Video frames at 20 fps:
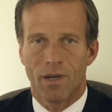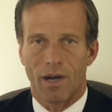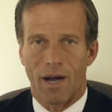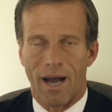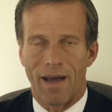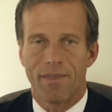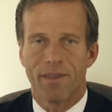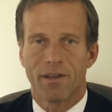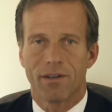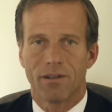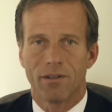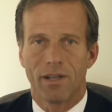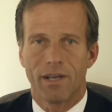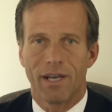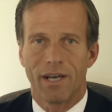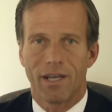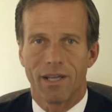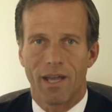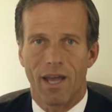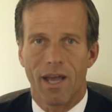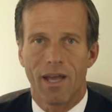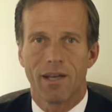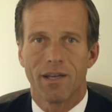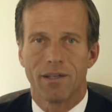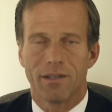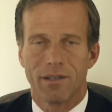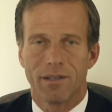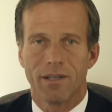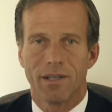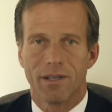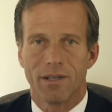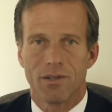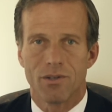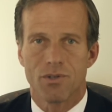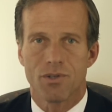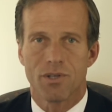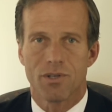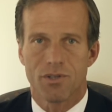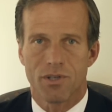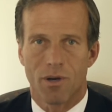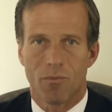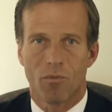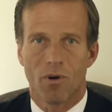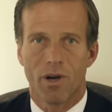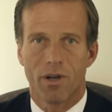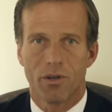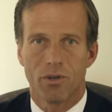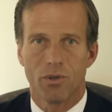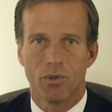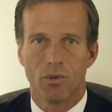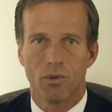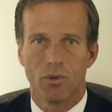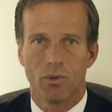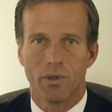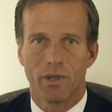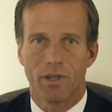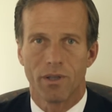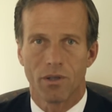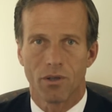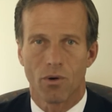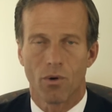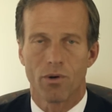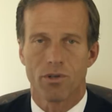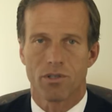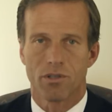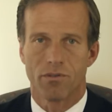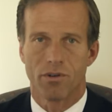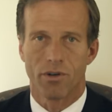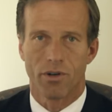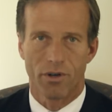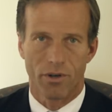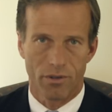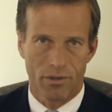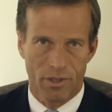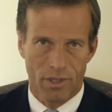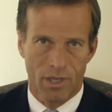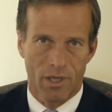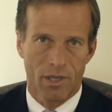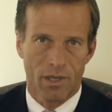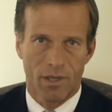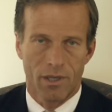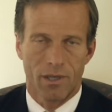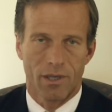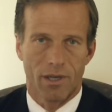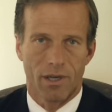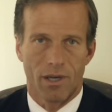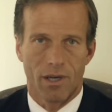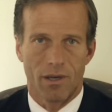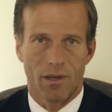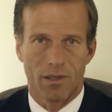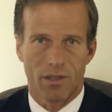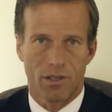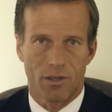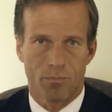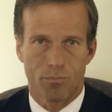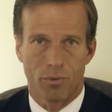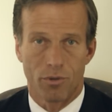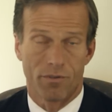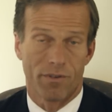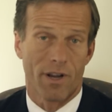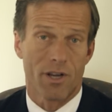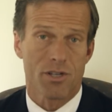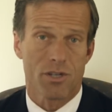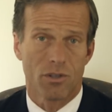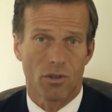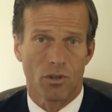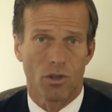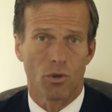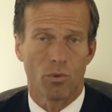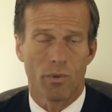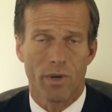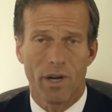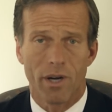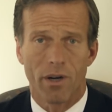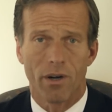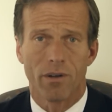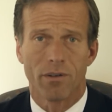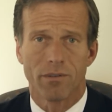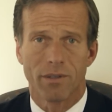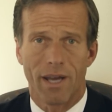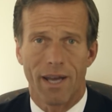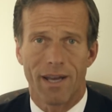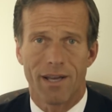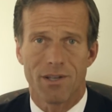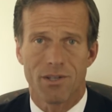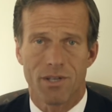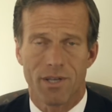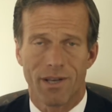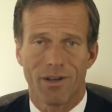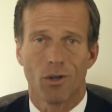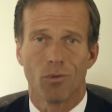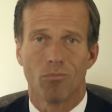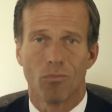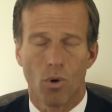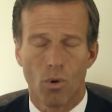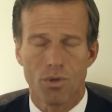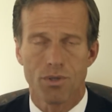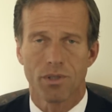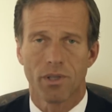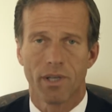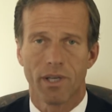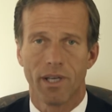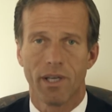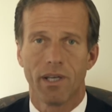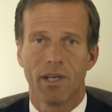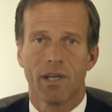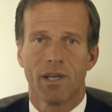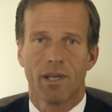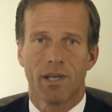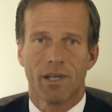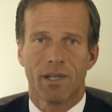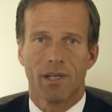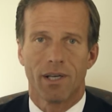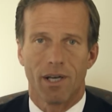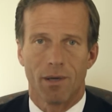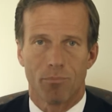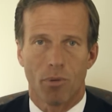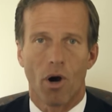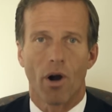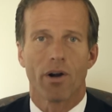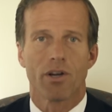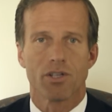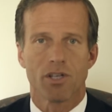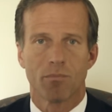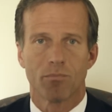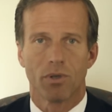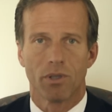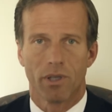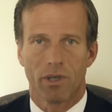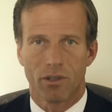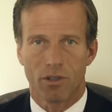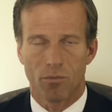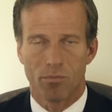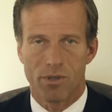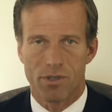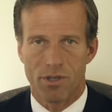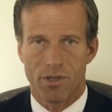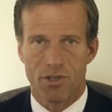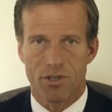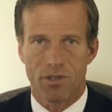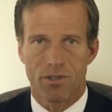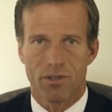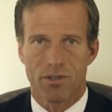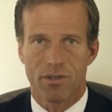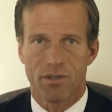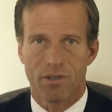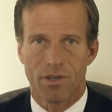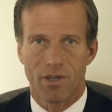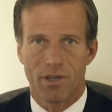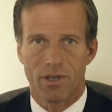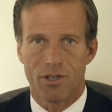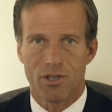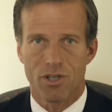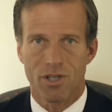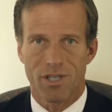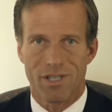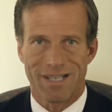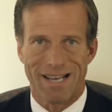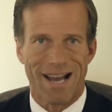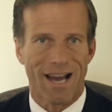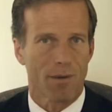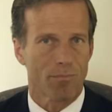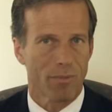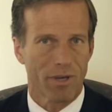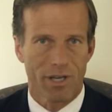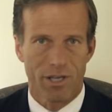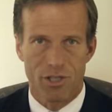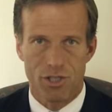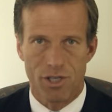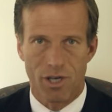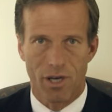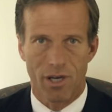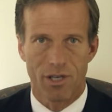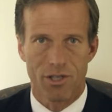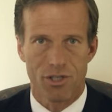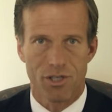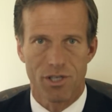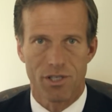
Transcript: I think Elena Kagan is someone who, in the course of her professional career, has held mostly partisan political positions. She's not been a judge.